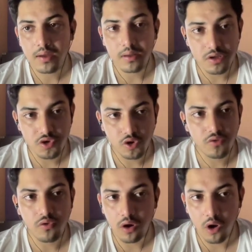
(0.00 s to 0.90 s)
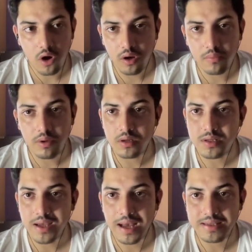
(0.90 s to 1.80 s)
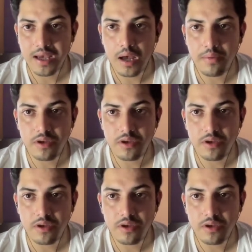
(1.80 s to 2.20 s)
this token for long term because as i have